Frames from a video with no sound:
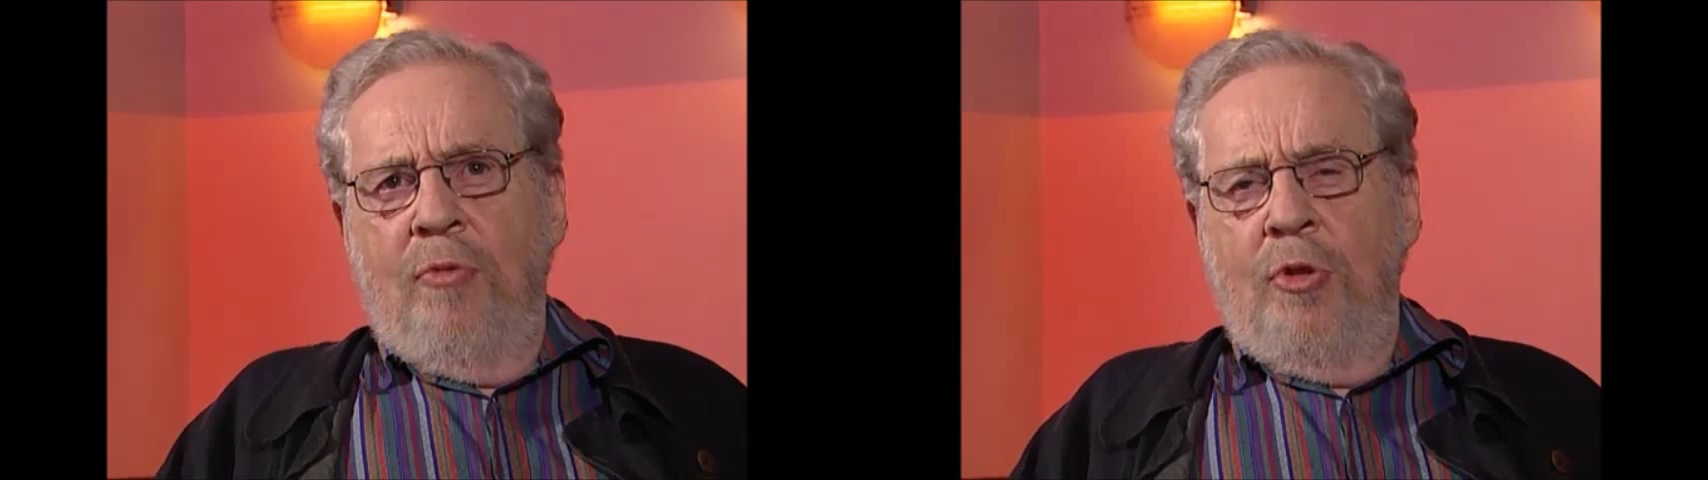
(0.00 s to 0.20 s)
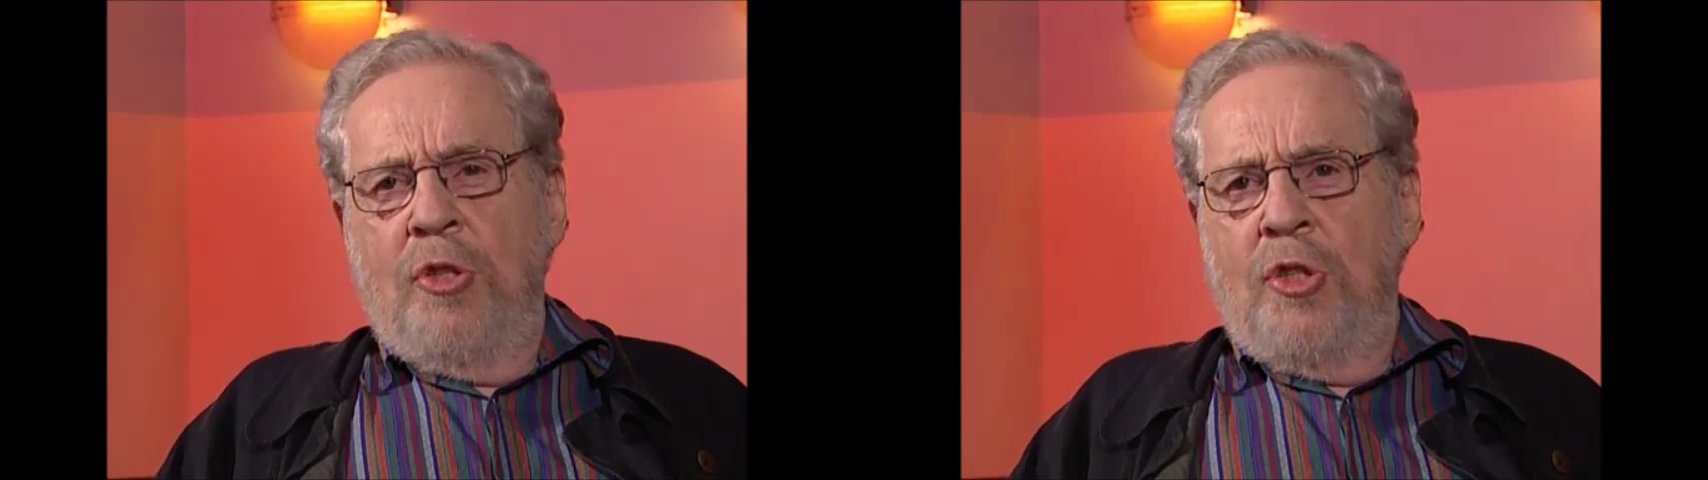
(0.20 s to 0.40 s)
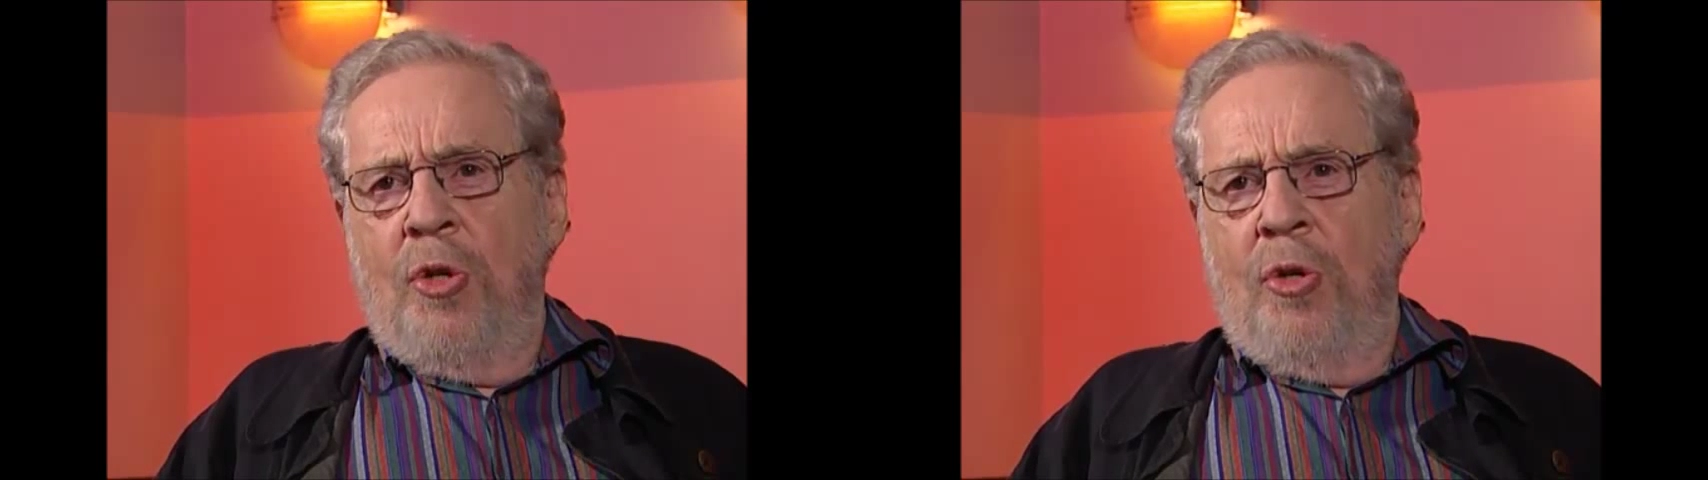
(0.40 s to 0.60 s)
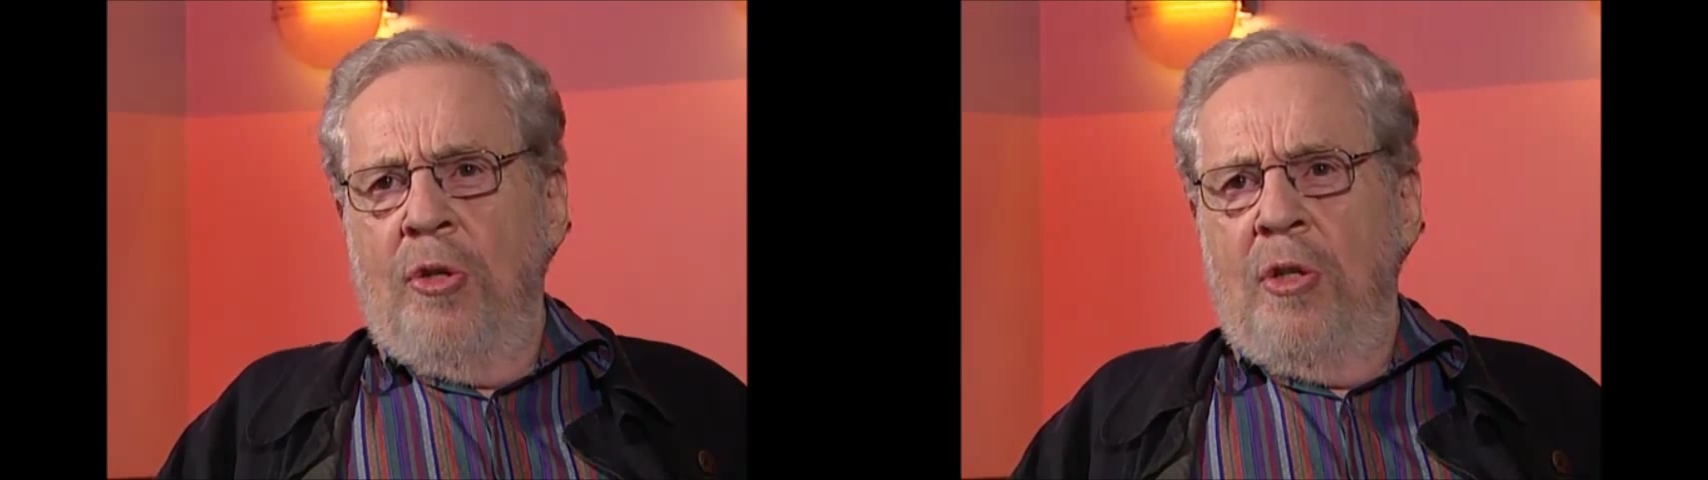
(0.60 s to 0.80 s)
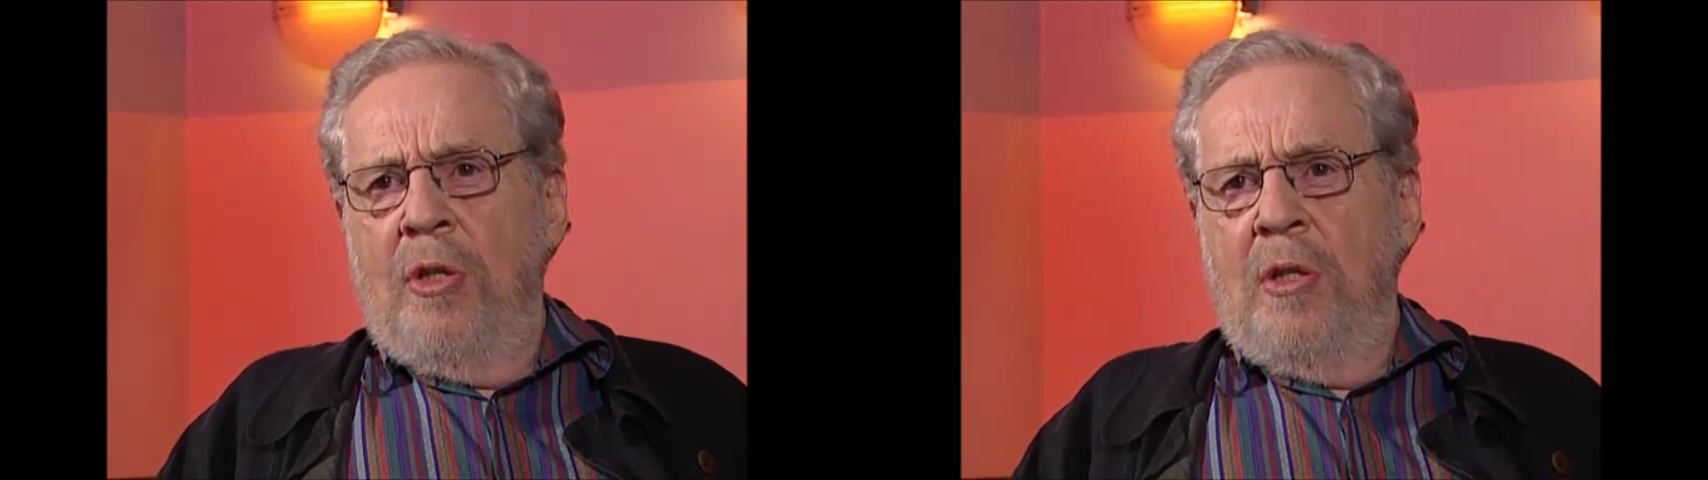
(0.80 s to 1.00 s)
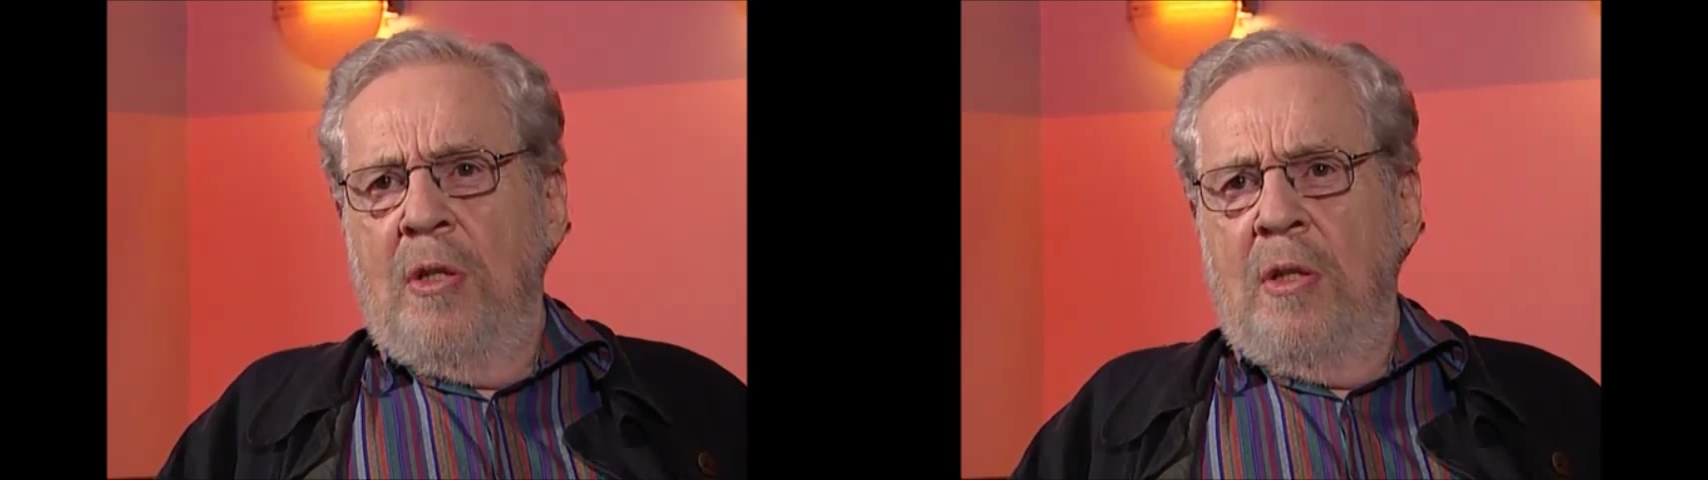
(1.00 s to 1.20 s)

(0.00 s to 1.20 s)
for Joy,